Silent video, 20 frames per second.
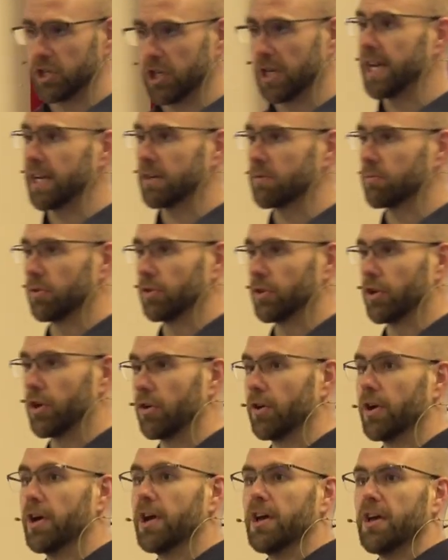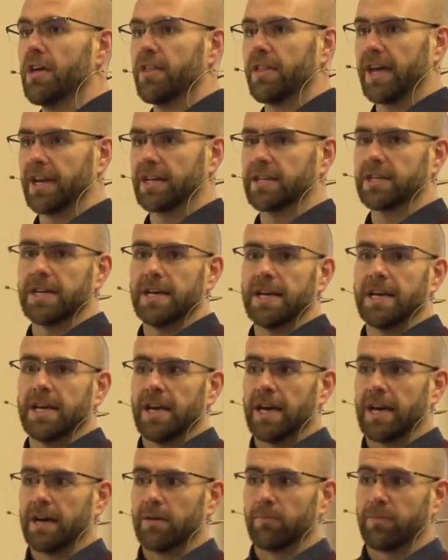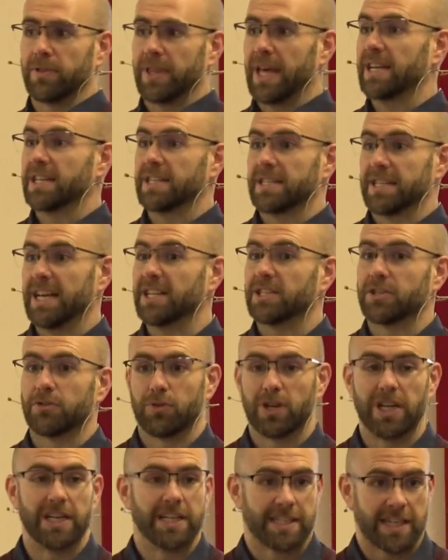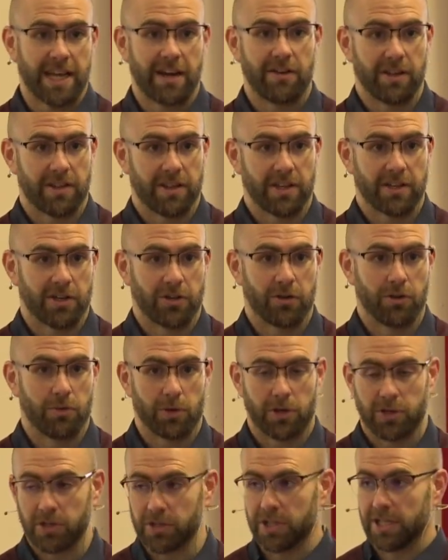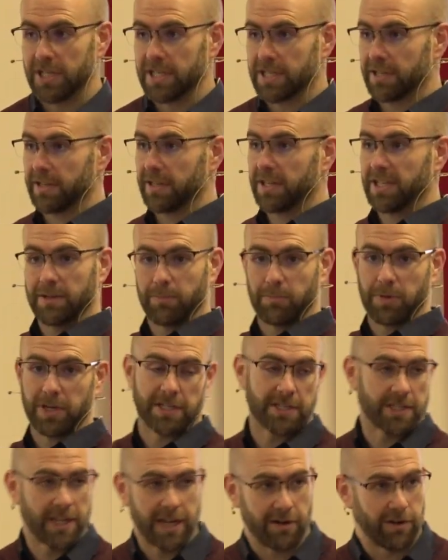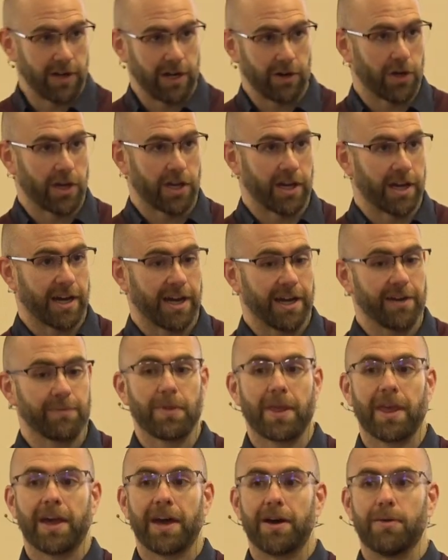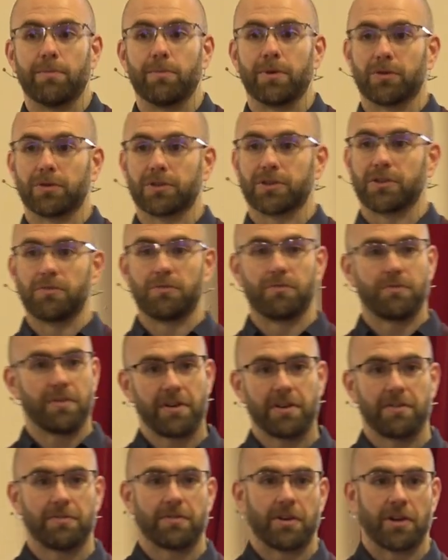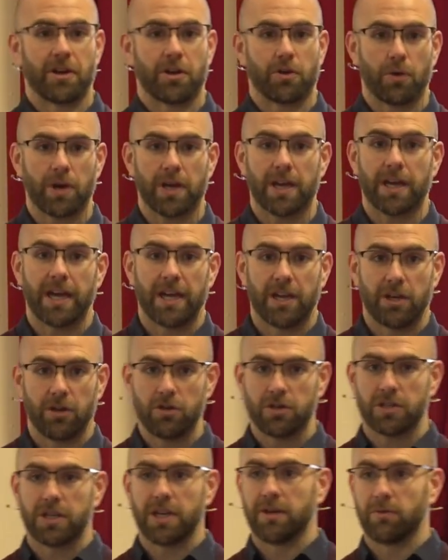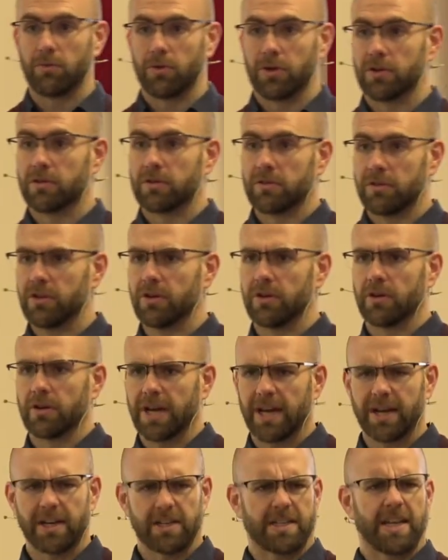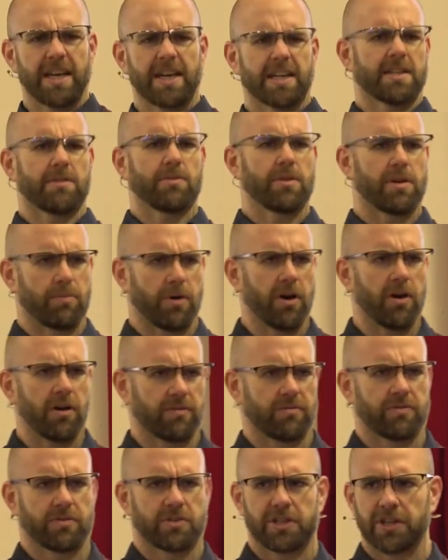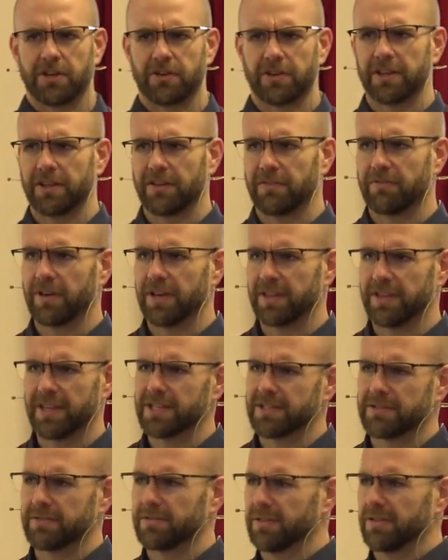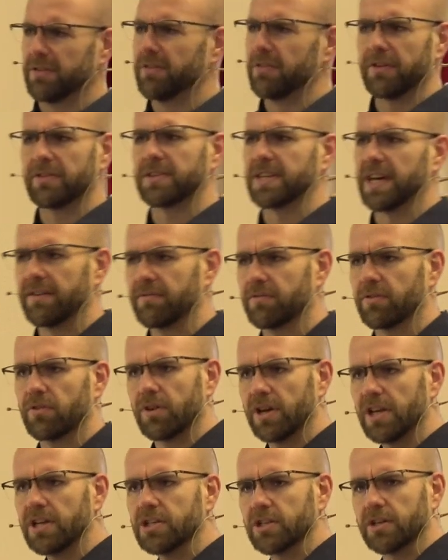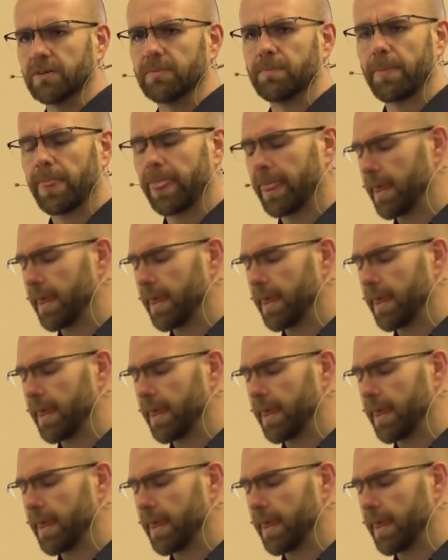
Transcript: Jillette will know that that's a really scary thing to do, because he's a big, scary-looking guy, but also very, very quick, and usually would, you know, kind of take someone apart for sharing their faith. He has, you know, no time for religion.